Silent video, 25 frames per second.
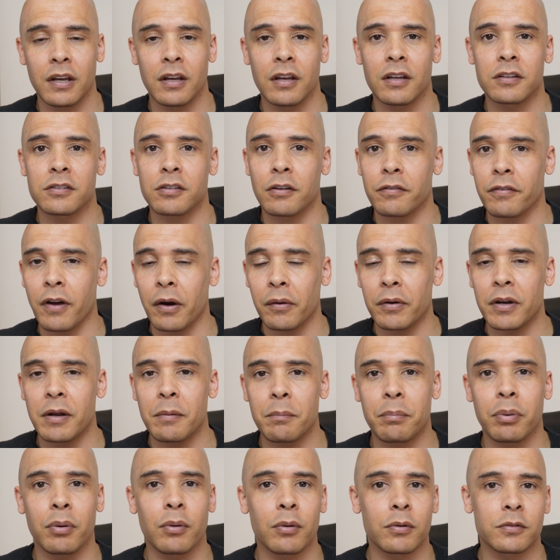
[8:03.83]
So very
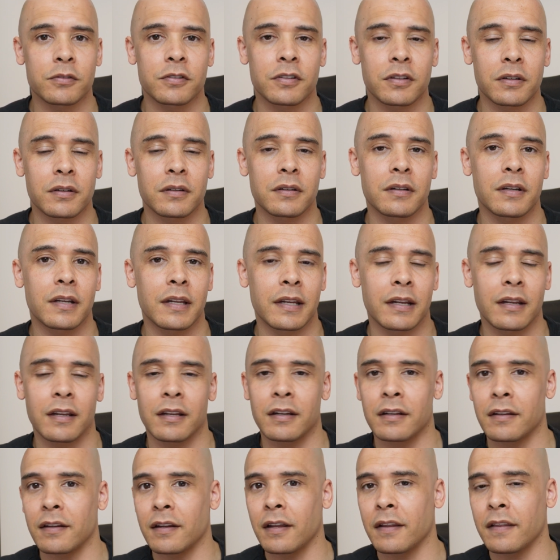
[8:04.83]
important,
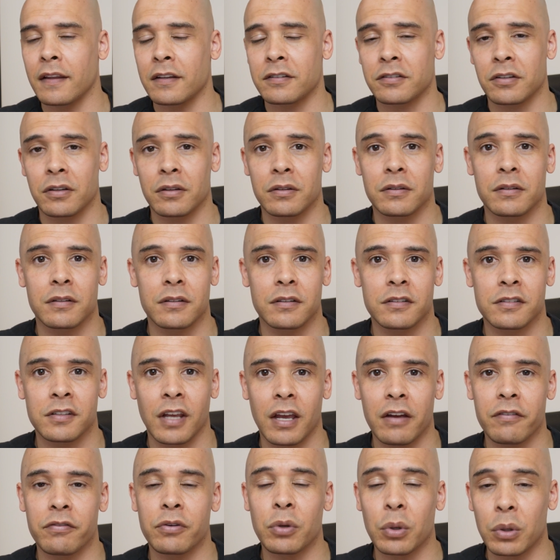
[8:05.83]
and this can
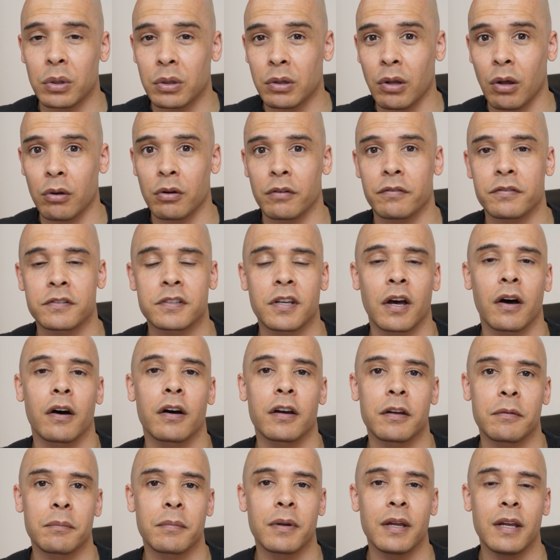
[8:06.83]
save you a lot of
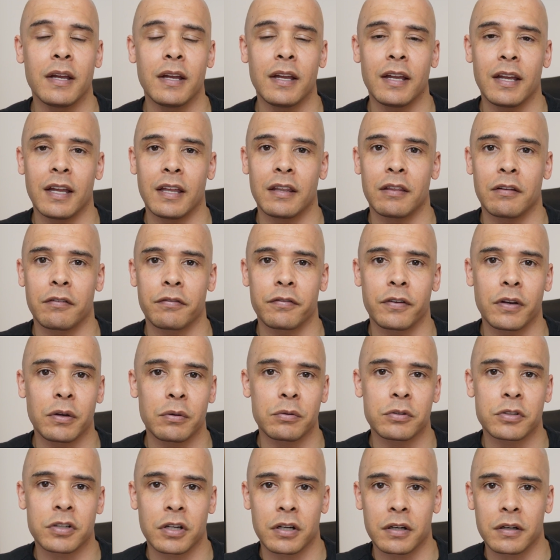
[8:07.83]
time in the
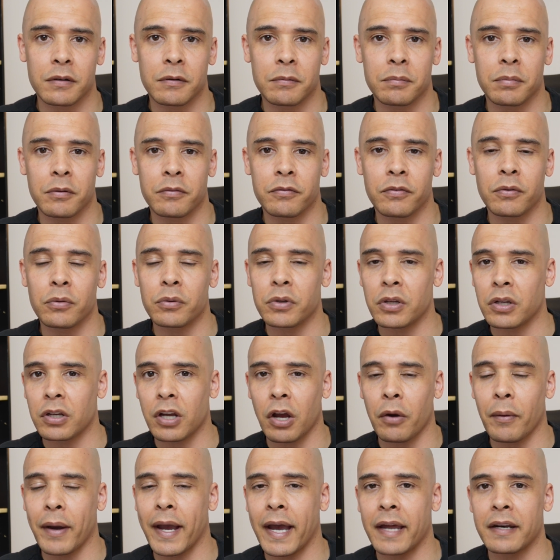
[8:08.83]
future before you go
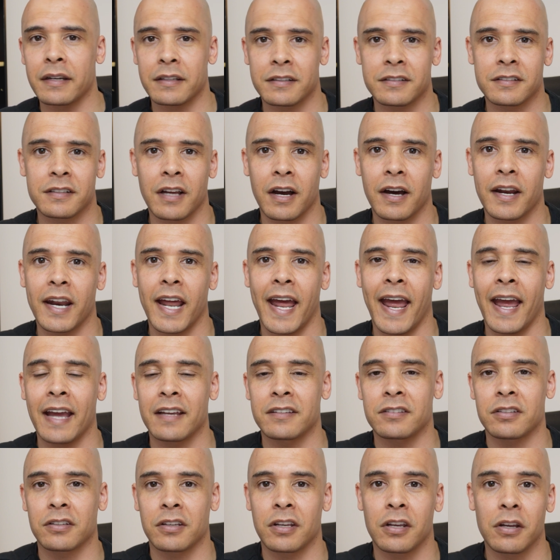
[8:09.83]
ahead and start
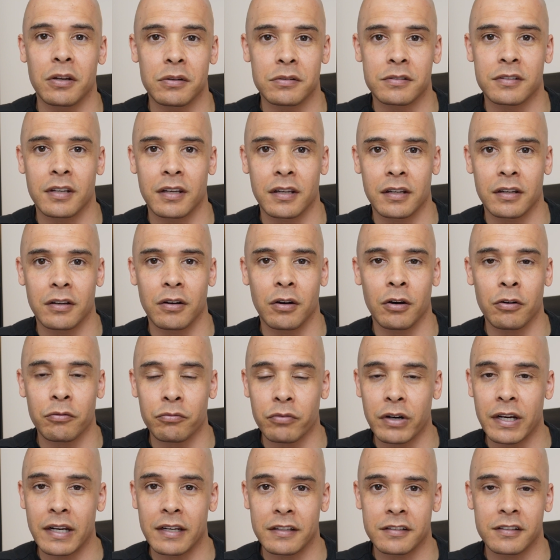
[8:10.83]
executing on
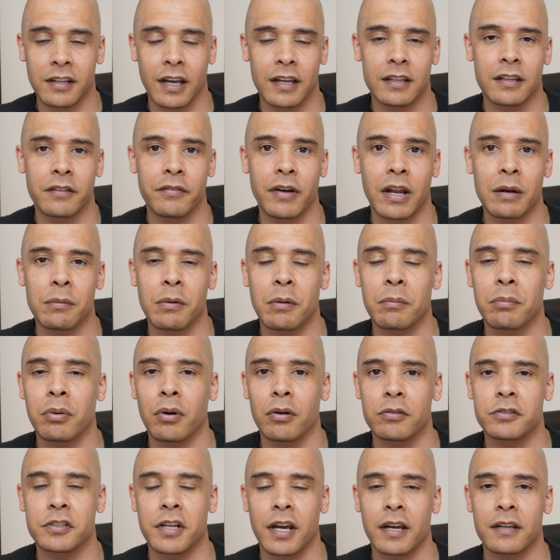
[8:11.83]
real estate development
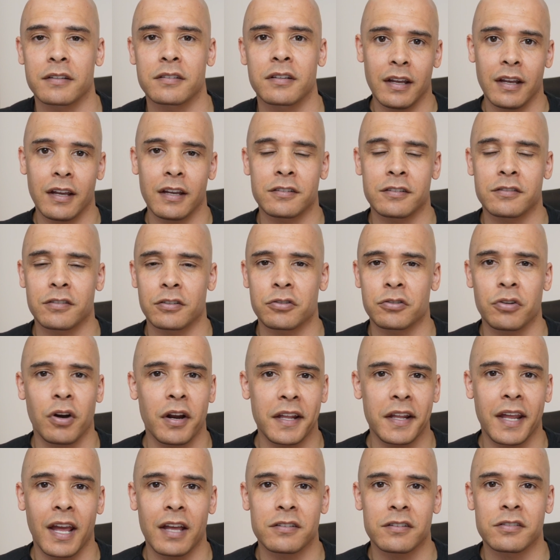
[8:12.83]
projects, is to try
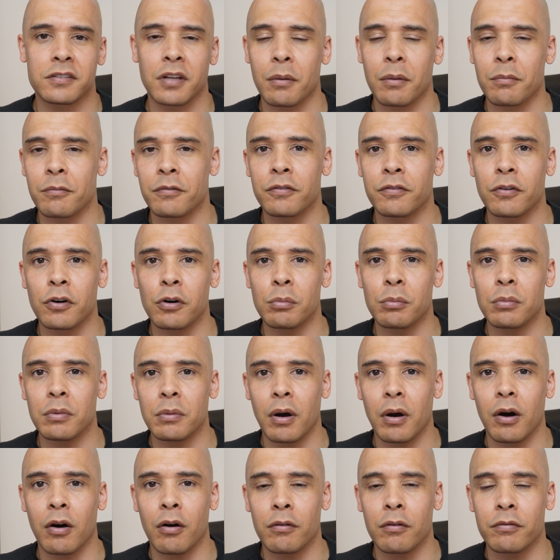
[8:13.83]
to get some form
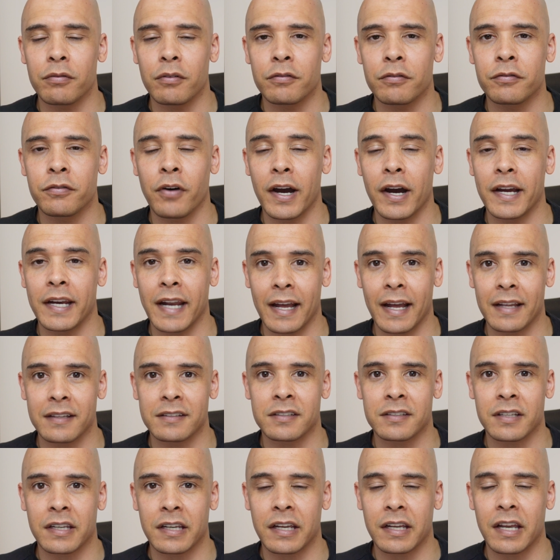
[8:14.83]
of
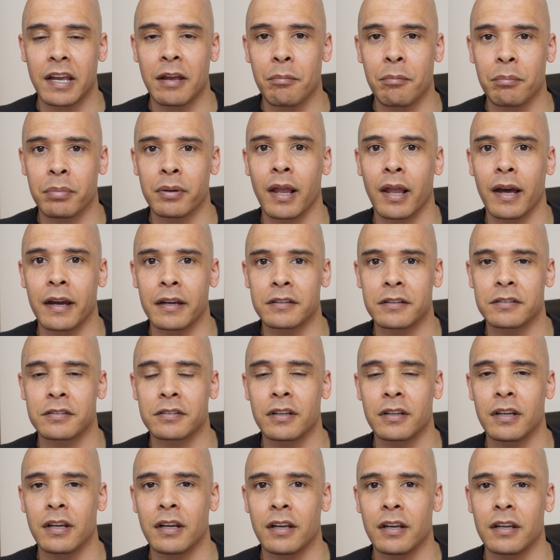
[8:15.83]
financing in place,
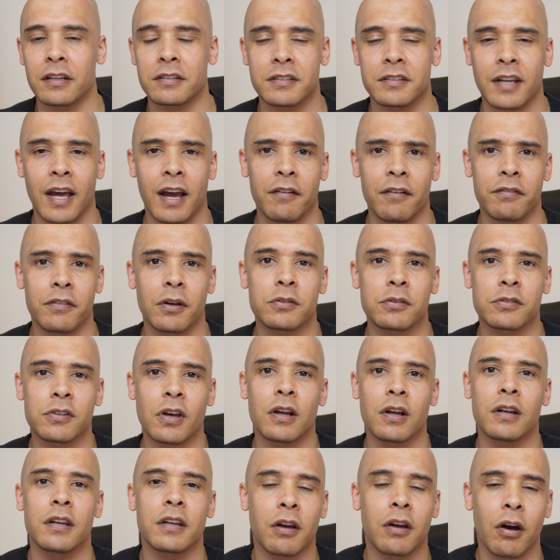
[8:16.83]
is to have those
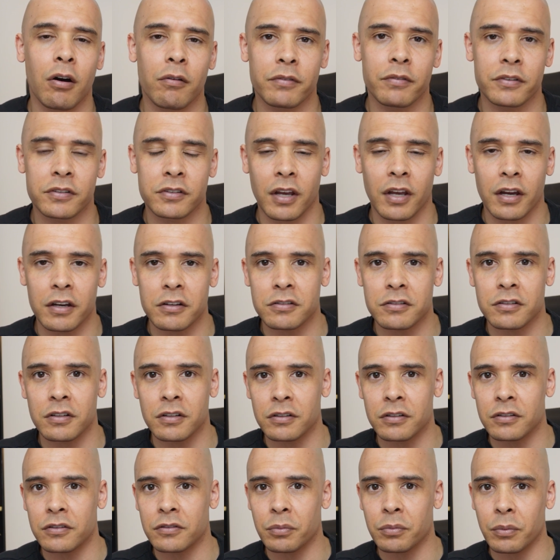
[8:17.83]
early
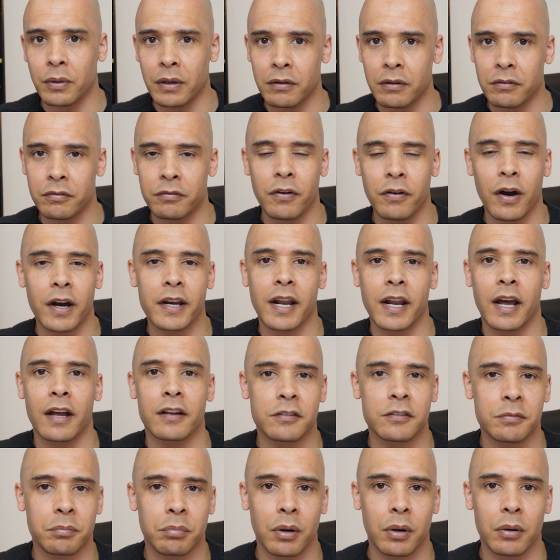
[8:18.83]
conversations with
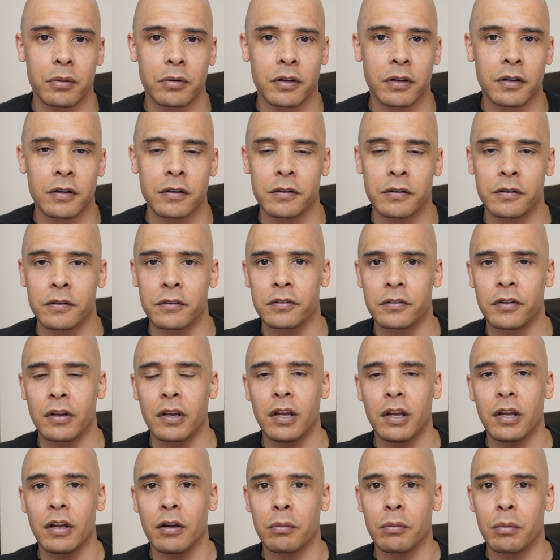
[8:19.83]
finance brokers,
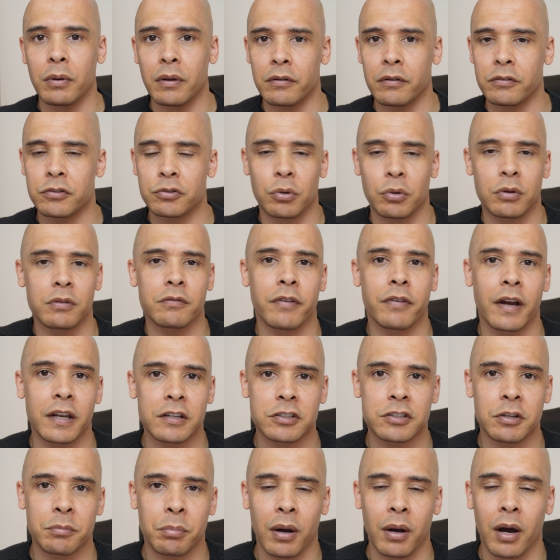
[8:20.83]
with joint
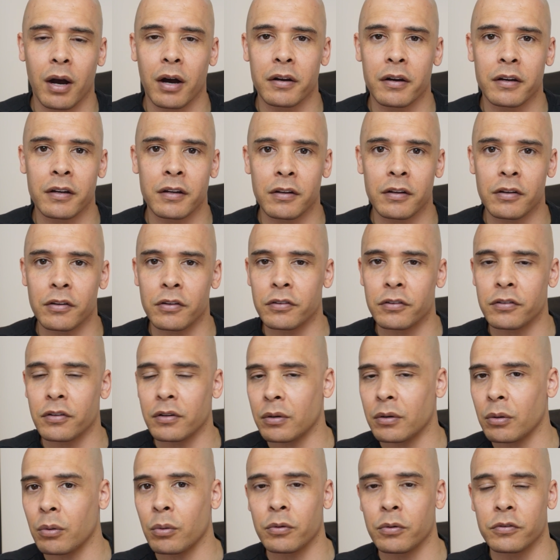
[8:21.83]
venture partners,
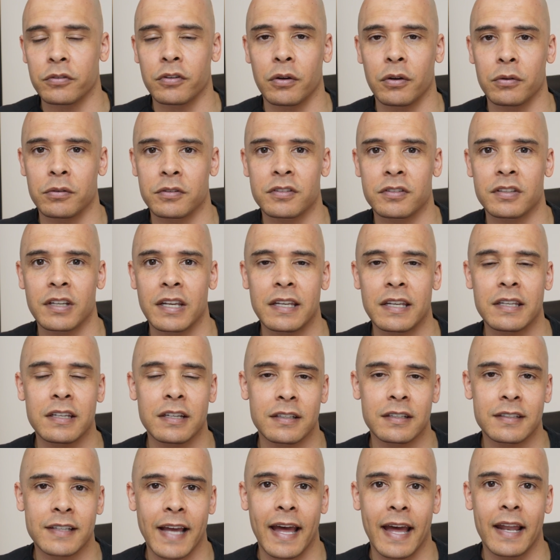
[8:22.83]
and also senior
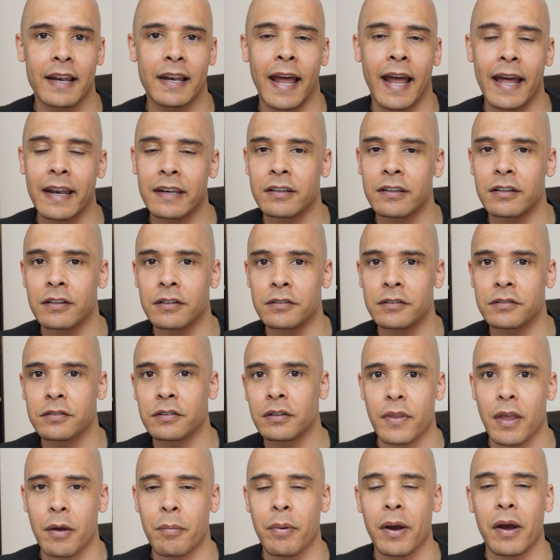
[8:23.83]
debt lenders
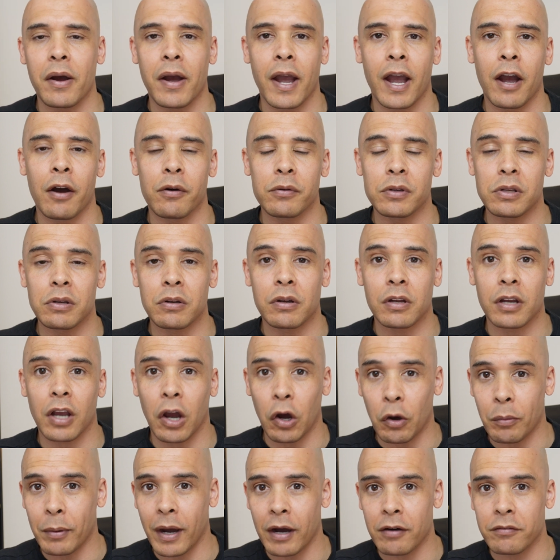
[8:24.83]
about how you can go
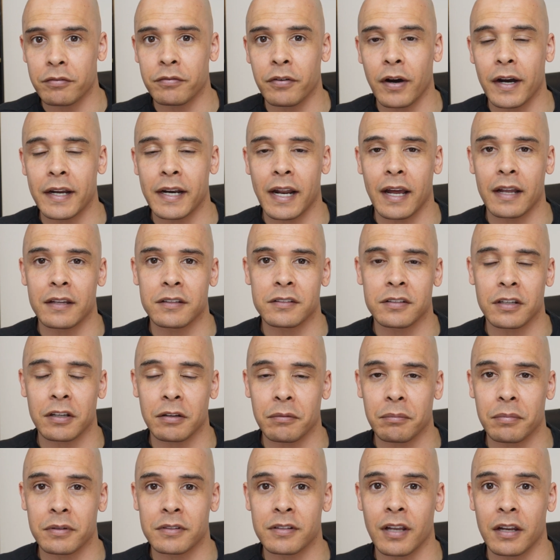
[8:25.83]
about financing
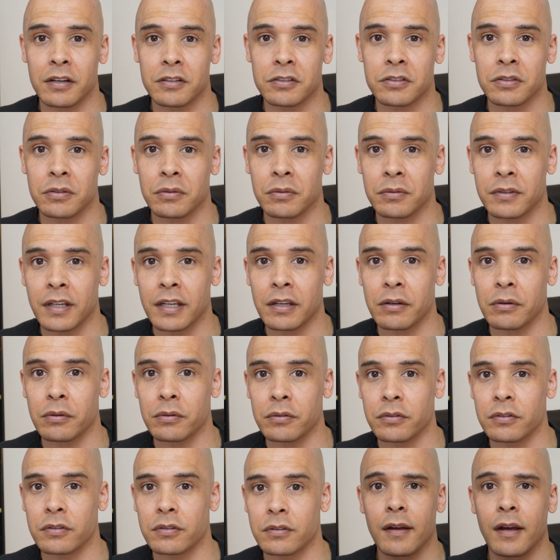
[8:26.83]
potential
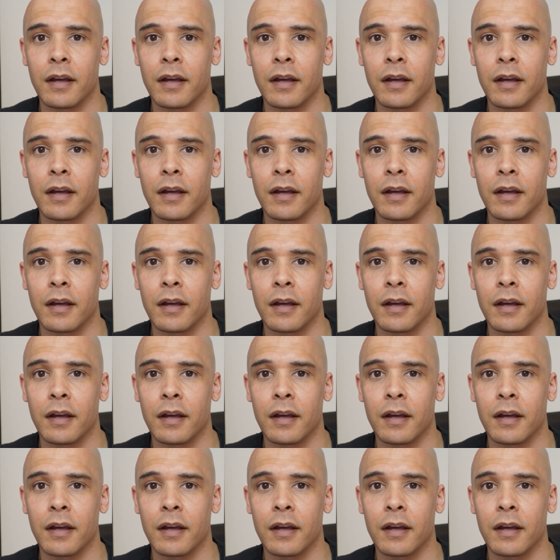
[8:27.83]
deals.